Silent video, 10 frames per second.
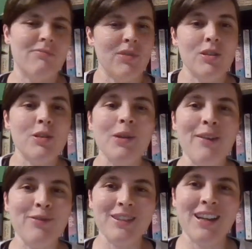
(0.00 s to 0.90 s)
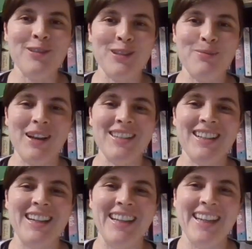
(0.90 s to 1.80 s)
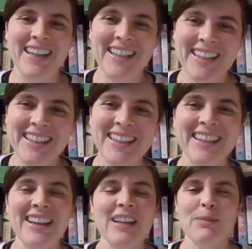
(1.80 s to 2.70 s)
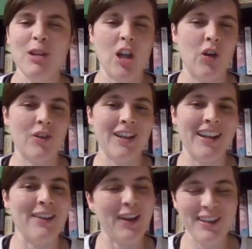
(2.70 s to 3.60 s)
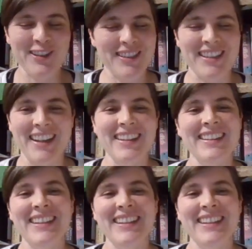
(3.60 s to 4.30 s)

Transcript: You do it every day automatically. It's been a long day. I've had a good day.